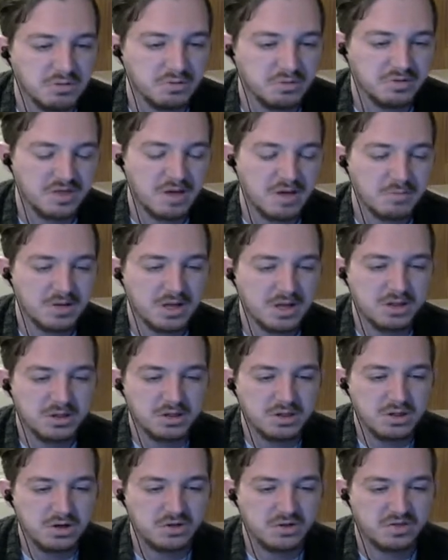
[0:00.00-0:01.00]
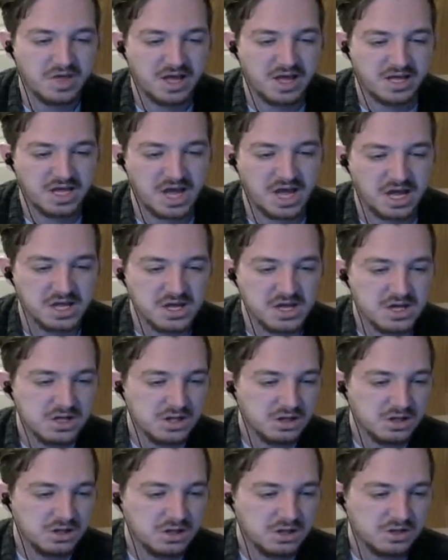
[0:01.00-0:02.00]
without me. I mean, oh, look at that guy.
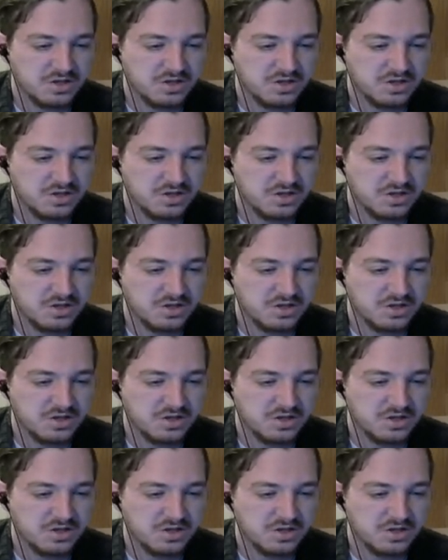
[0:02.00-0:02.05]
Look at